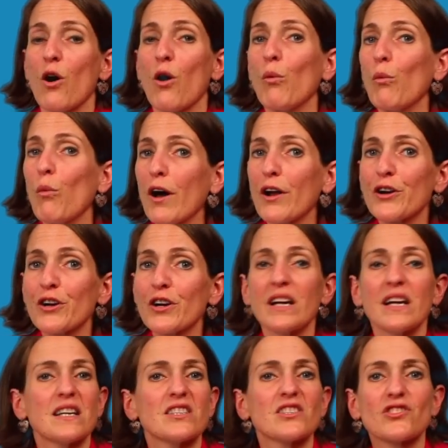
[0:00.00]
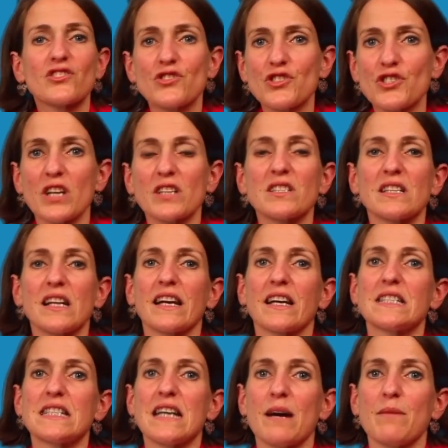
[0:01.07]
water is just like a
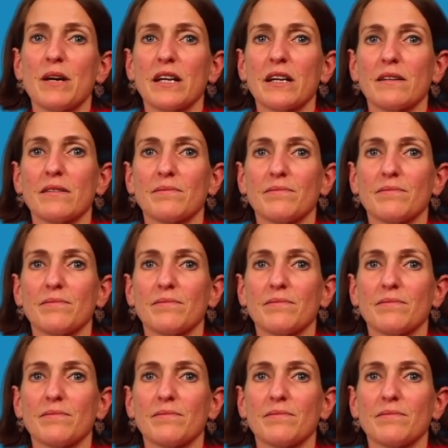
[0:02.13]
diamond.